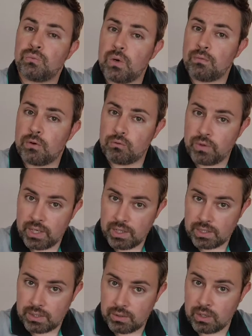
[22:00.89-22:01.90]
of whatever
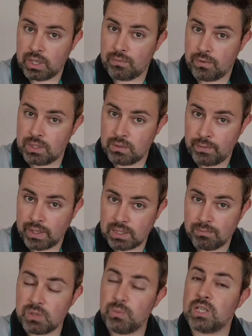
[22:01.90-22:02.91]
rights that are given to
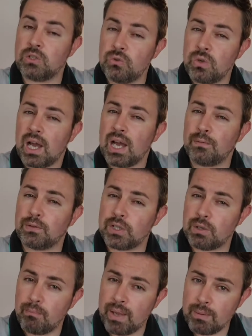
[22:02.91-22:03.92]
victims, we do have to
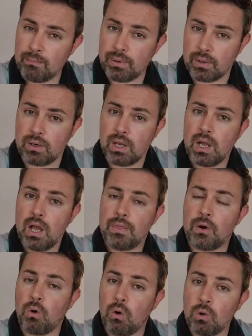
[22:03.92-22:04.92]
remember
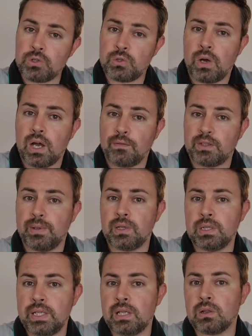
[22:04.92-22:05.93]
there also have to be
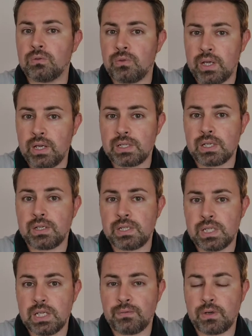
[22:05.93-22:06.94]
legal rights and
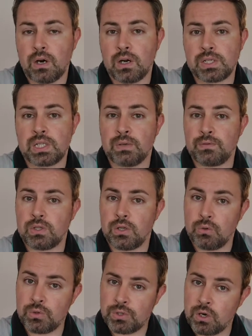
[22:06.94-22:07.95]
safeguards given to
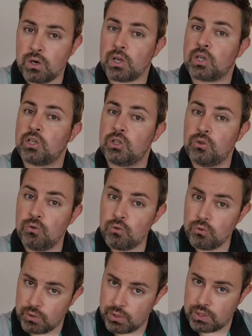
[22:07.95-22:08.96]
those that are
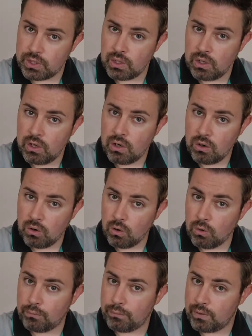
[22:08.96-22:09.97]
accused
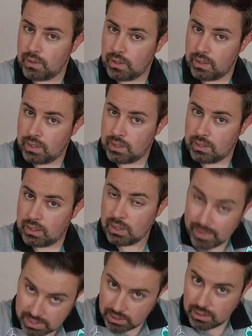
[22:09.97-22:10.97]
of
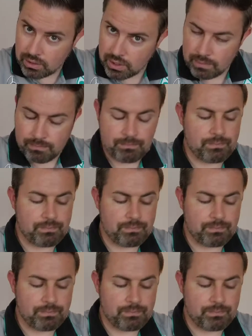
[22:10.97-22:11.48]
committing crime.